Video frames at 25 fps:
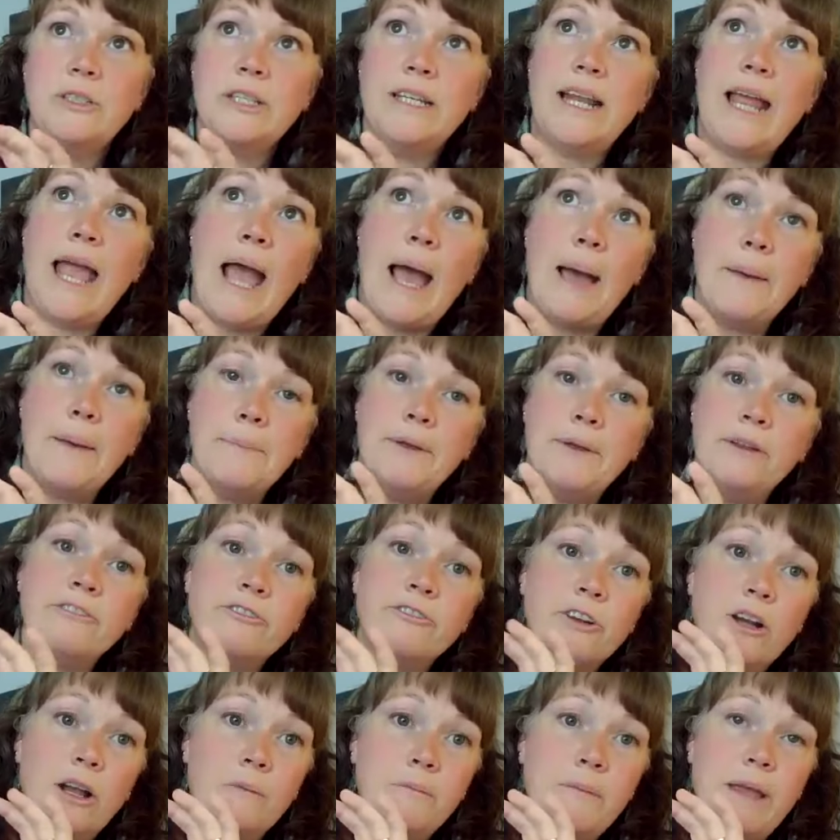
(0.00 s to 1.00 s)
did it
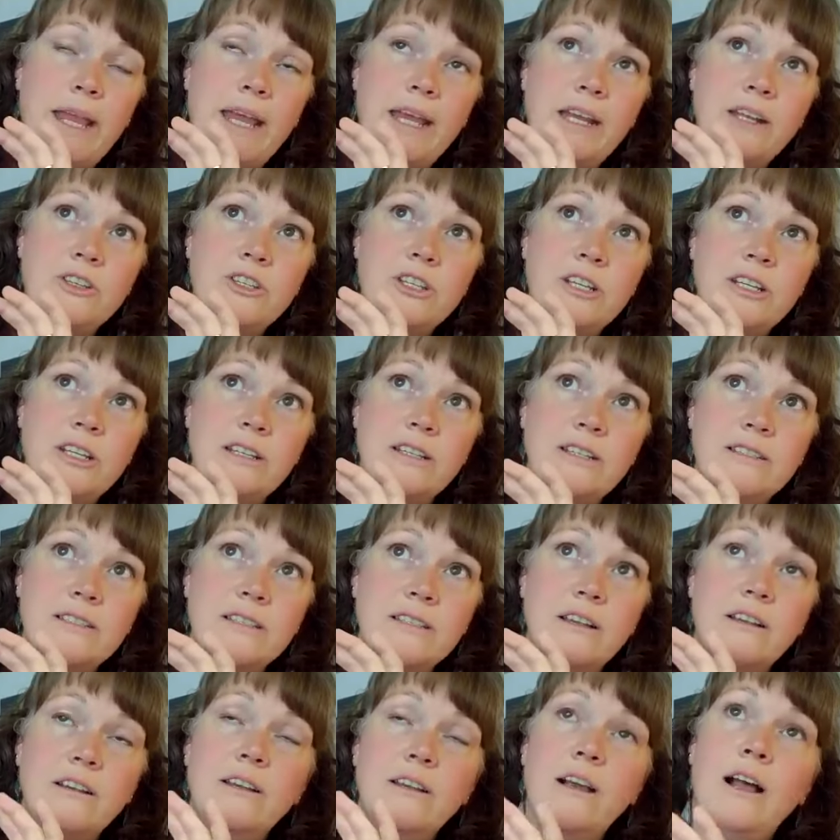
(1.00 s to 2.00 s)
happen from
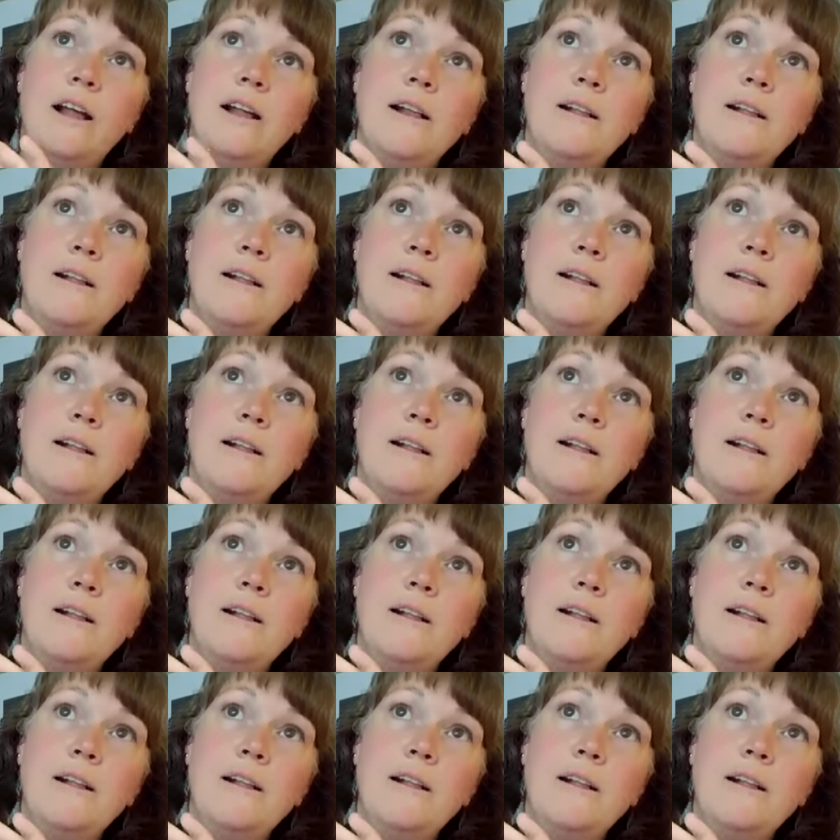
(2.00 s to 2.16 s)
ages,